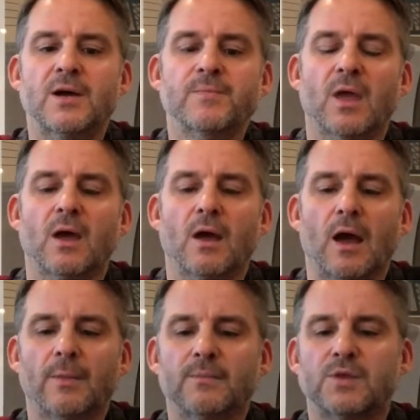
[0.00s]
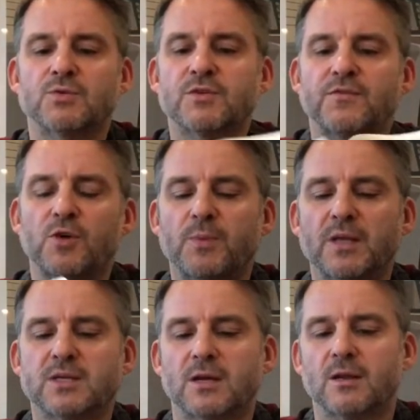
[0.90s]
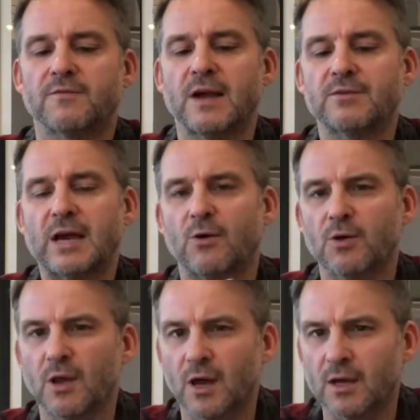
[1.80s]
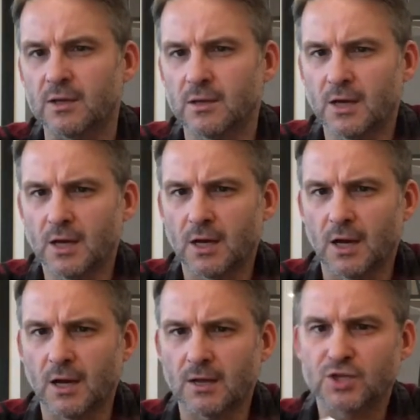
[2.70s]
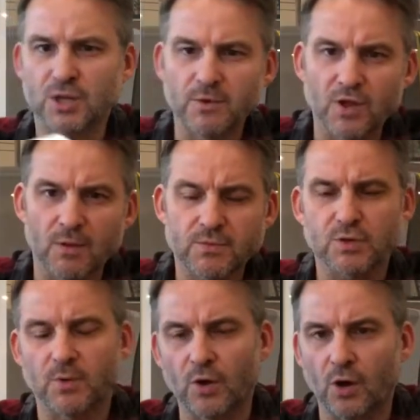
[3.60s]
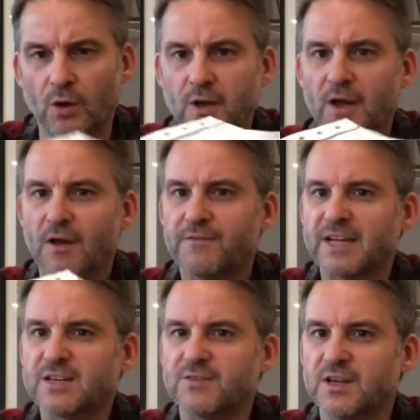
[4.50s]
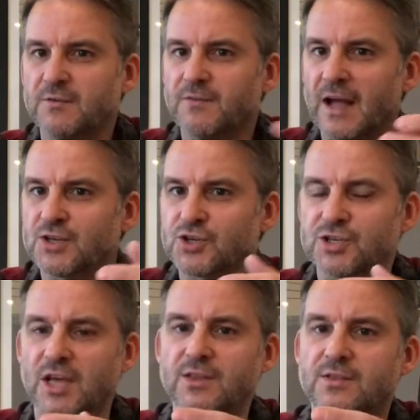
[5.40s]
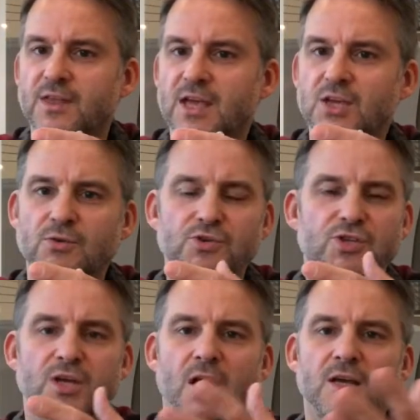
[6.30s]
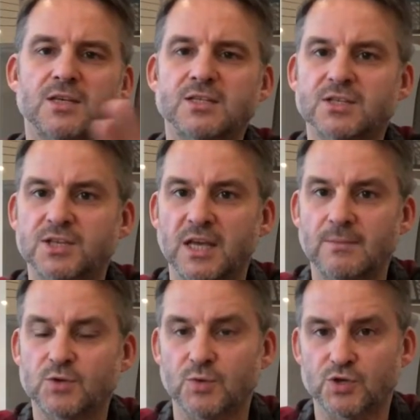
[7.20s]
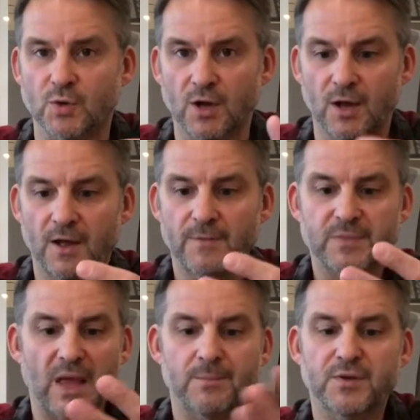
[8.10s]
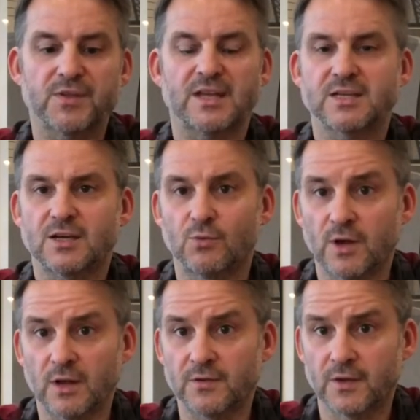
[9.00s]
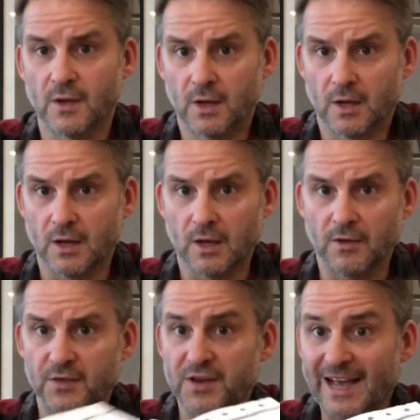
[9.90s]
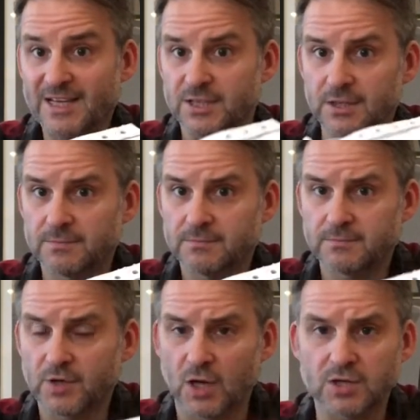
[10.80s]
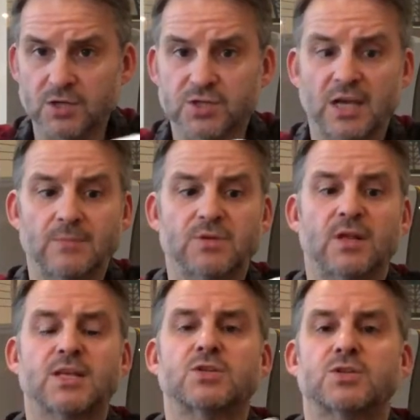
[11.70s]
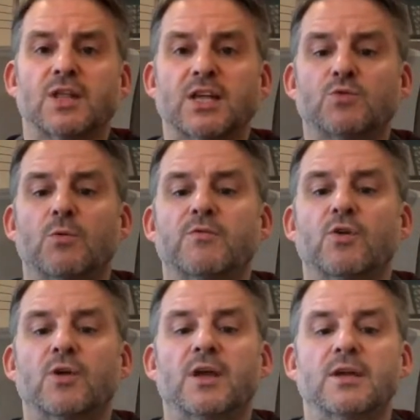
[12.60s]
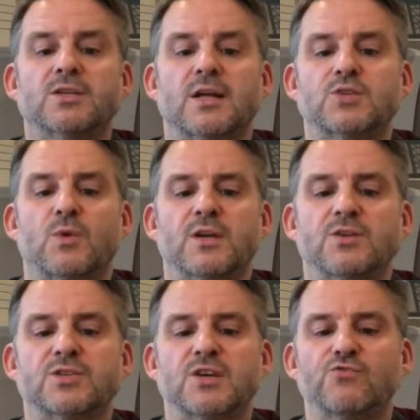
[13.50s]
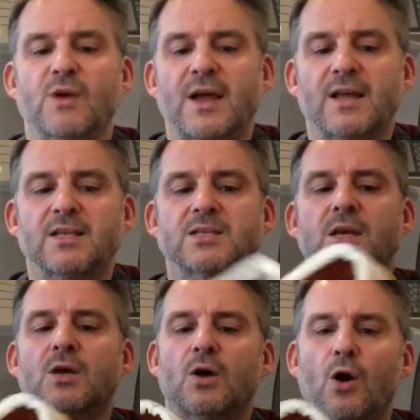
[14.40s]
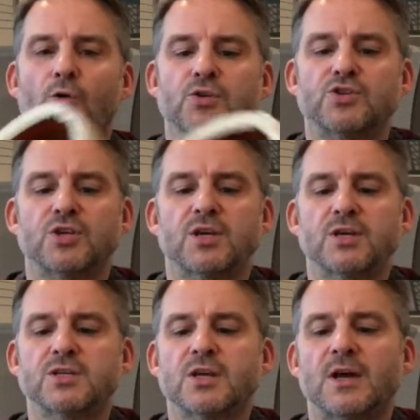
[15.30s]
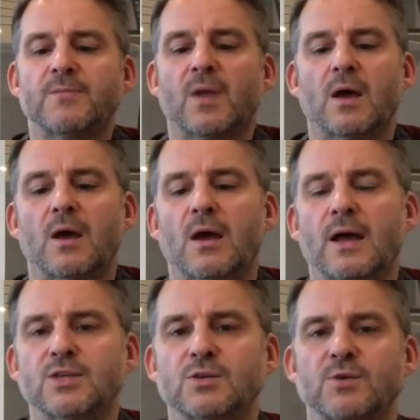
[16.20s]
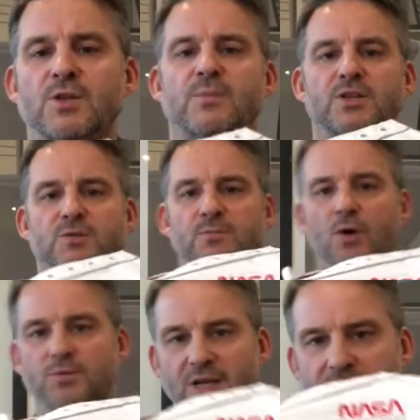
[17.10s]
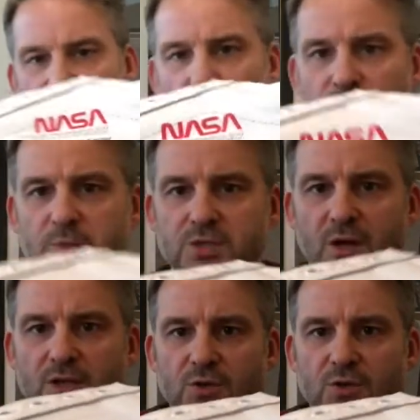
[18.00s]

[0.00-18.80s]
Uh, and there was a few bits and I found out online, uh, some of them, some are not. Effectively, Vans just said they used colors and schemes which were empathetic with uh, the NASA colors and schemes. And that's, so that's what we've got here. So that's why you see reds, oranges, uh, and some other bits and bobs. So let's have a look from the side.